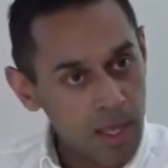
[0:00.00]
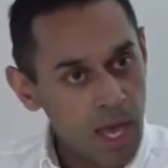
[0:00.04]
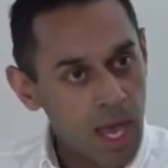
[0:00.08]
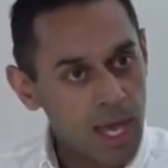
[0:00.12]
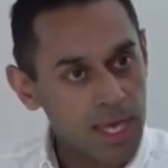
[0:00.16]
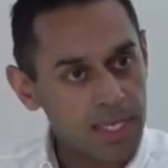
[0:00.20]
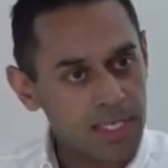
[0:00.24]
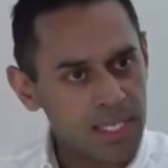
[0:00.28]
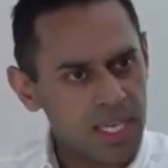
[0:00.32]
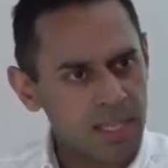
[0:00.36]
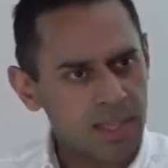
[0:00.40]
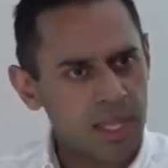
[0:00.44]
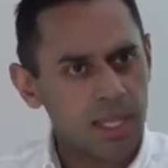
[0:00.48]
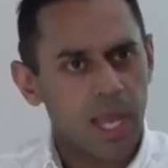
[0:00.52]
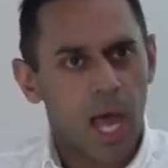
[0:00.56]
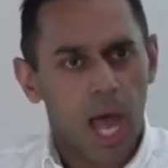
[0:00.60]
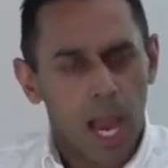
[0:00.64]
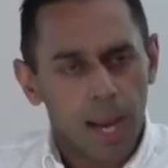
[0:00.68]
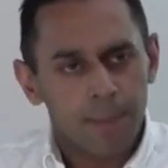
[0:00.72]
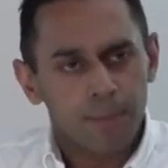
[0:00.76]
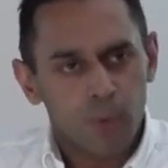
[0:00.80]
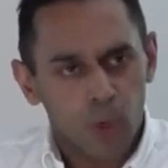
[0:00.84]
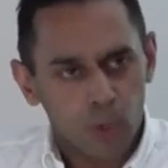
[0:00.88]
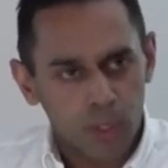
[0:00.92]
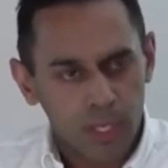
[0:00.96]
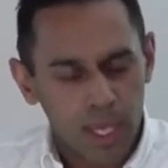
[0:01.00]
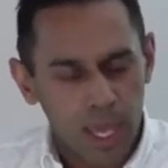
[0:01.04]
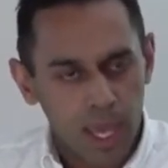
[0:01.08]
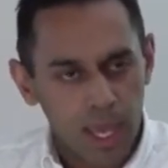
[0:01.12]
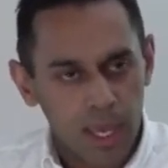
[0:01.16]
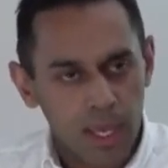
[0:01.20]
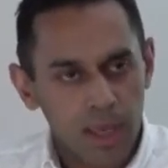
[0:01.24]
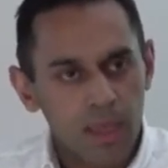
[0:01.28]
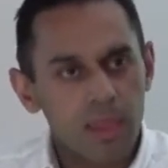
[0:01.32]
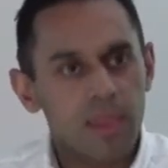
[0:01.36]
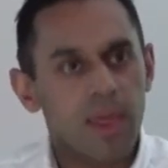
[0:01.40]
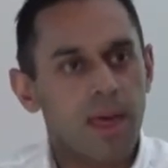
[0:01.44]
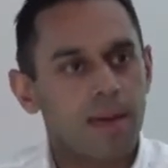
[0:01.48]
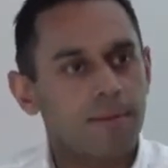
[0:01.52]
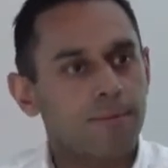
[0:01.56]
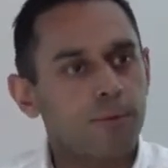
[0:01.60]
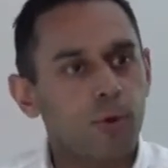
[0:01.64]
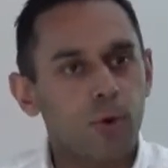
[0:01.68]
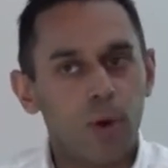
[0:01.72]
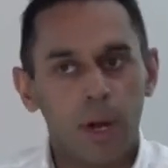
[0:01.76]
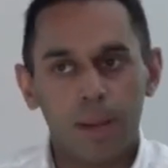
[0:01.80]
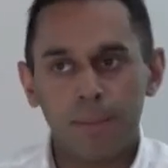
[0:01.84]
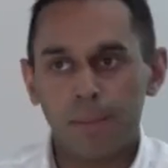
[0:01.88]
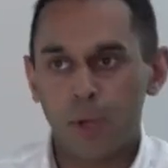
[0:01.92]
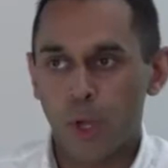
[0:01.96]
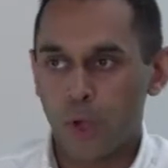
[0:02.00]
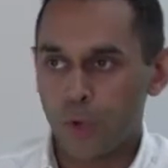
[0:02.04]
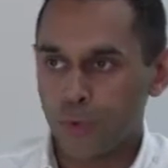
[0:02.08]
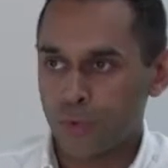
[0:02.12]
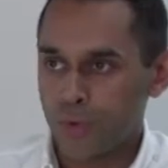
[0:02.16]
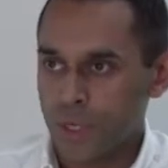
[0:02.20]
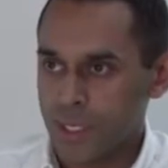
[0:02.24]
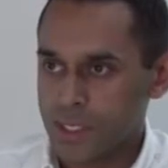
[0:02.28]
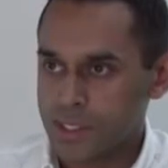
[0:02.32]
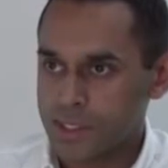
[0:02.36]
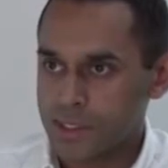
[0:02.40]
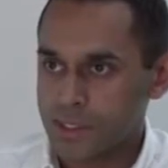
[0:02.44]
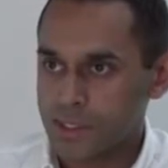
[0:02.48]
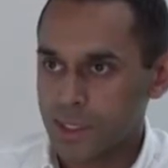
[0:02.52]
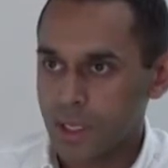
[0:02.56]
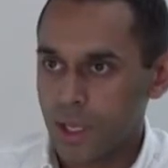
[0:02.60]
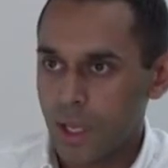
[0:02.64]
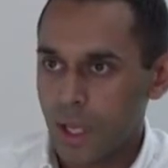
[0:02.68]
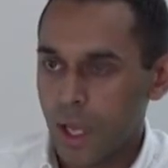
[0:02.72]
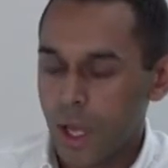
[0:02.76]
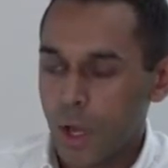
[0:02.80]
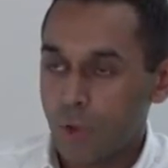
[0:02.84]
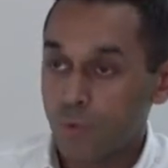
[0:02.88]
the idea that I'm not gay, therefore I'm low risk,